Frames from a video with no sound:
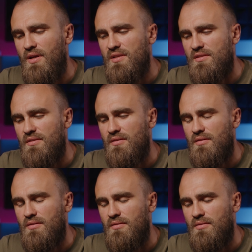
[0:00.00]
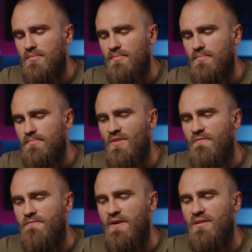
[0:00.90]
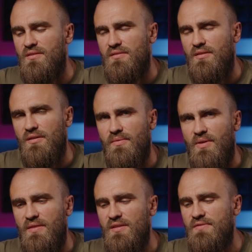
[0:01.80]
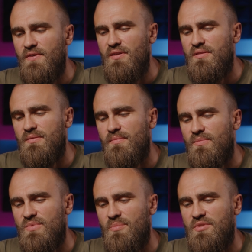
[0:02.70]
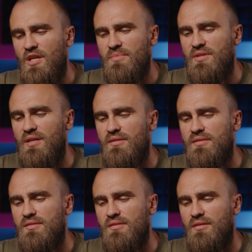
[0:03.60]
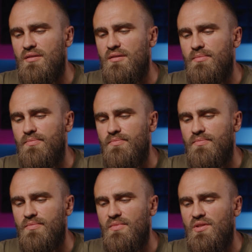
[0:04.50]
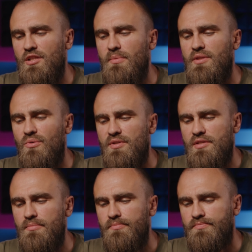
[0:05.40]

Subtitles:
has a fan inside, and this fan sometimes gets a little bit noisy.